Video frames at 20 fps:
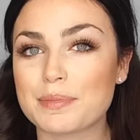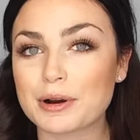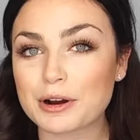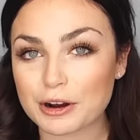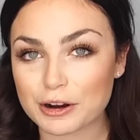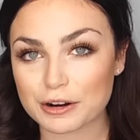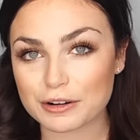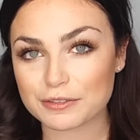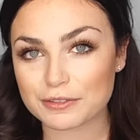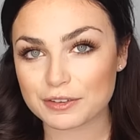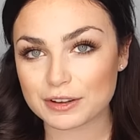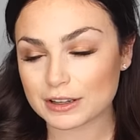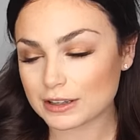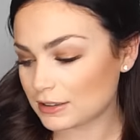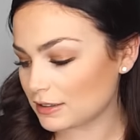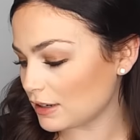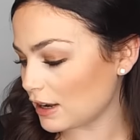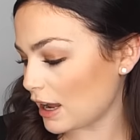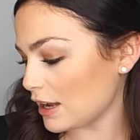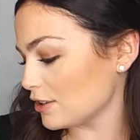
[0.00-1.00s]

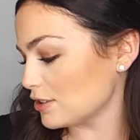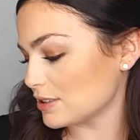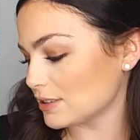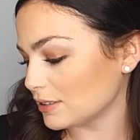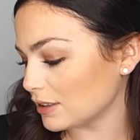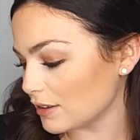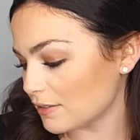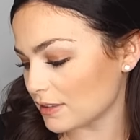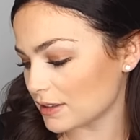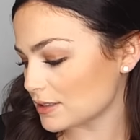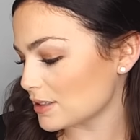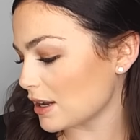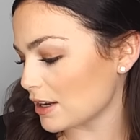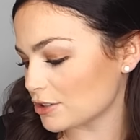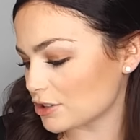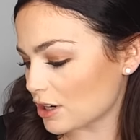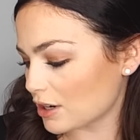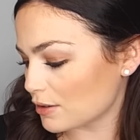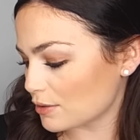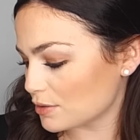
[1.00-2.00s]
perfect, I just love this
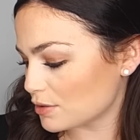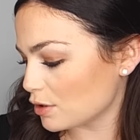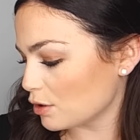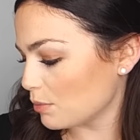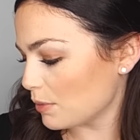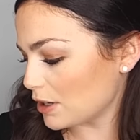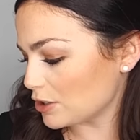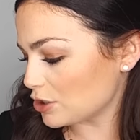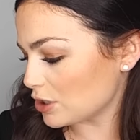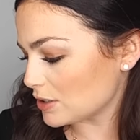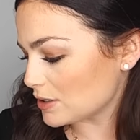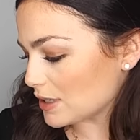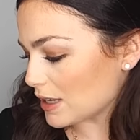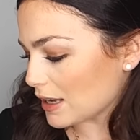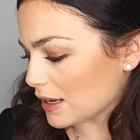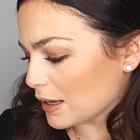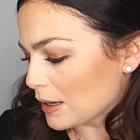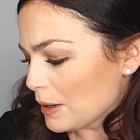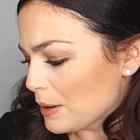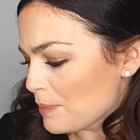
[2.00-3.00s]
eyeshadow so much. It's
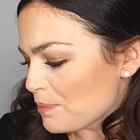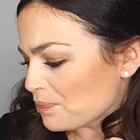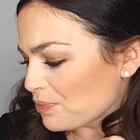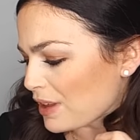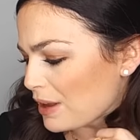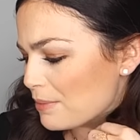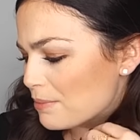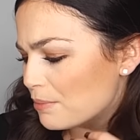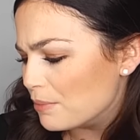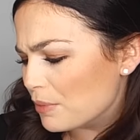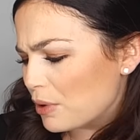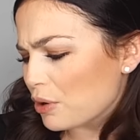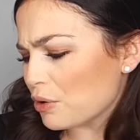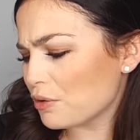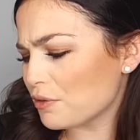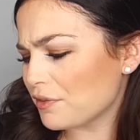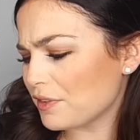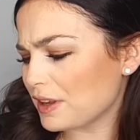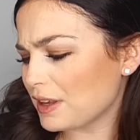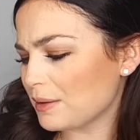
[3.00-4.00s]
like
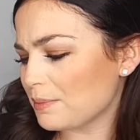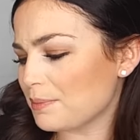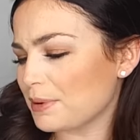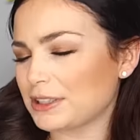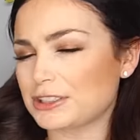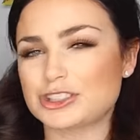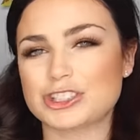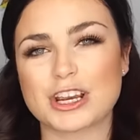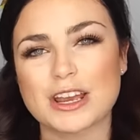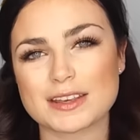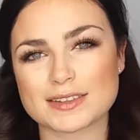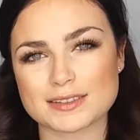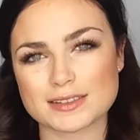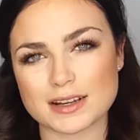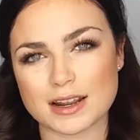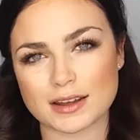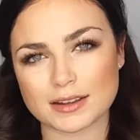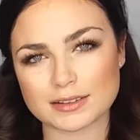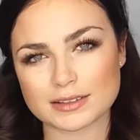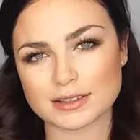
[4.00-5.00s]
mauvey but
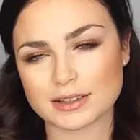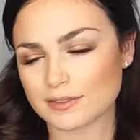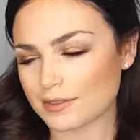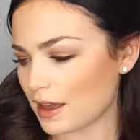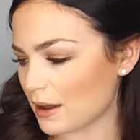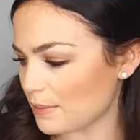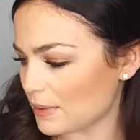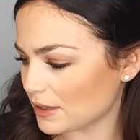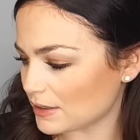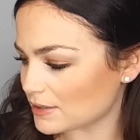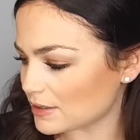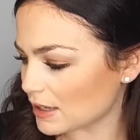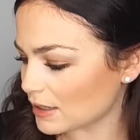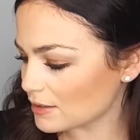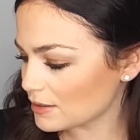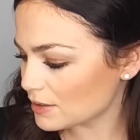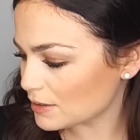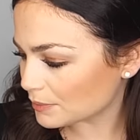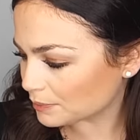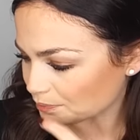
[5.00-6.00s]
chestnut, if that makes
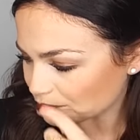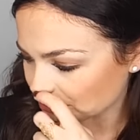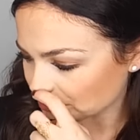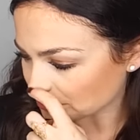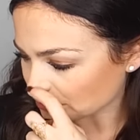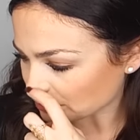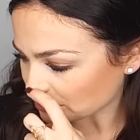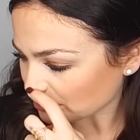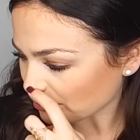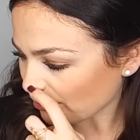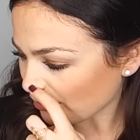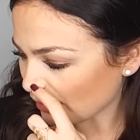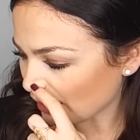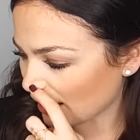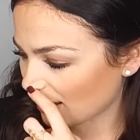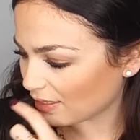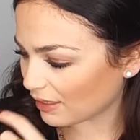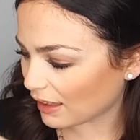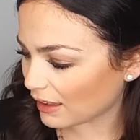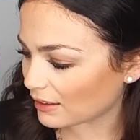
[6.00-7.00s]
sense.
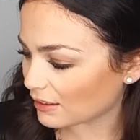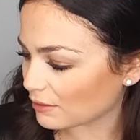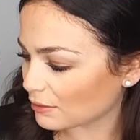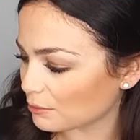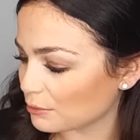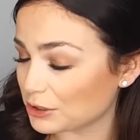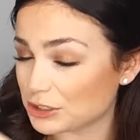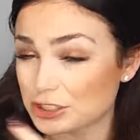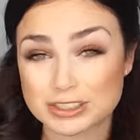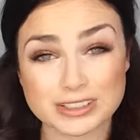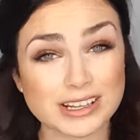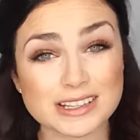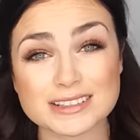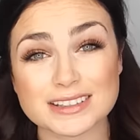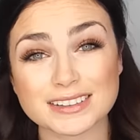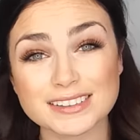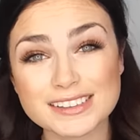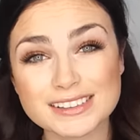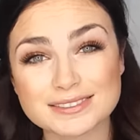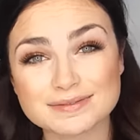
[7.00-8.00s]
And then, which it
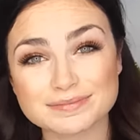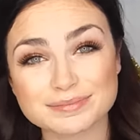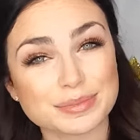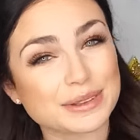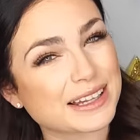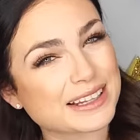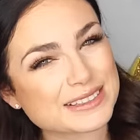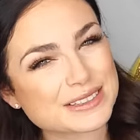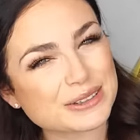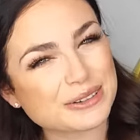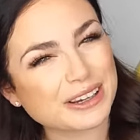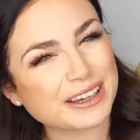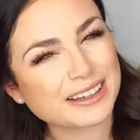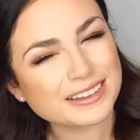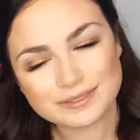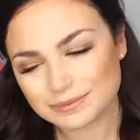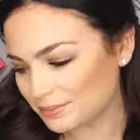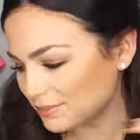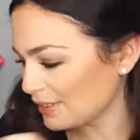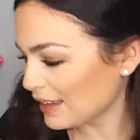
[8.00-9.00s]
doesn't, but that's okay.
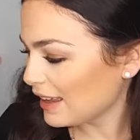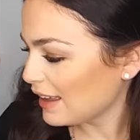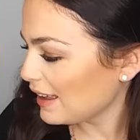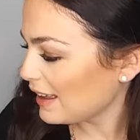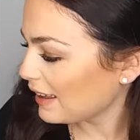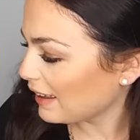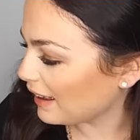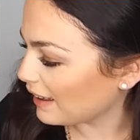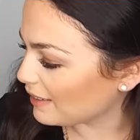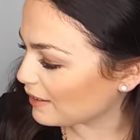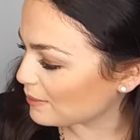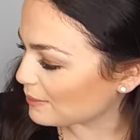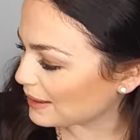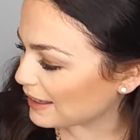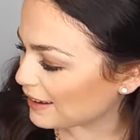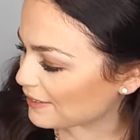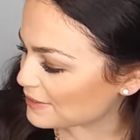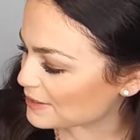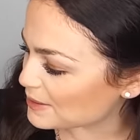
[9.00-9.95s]
And then we have